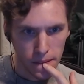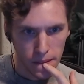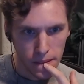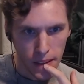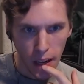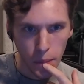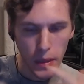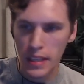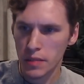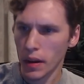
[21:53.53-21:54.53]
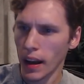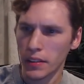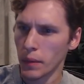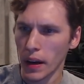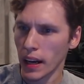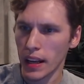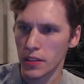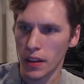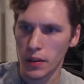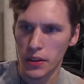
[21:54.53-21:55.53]
How big is I, am not going to answer
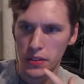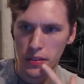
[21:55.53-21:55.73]
that question.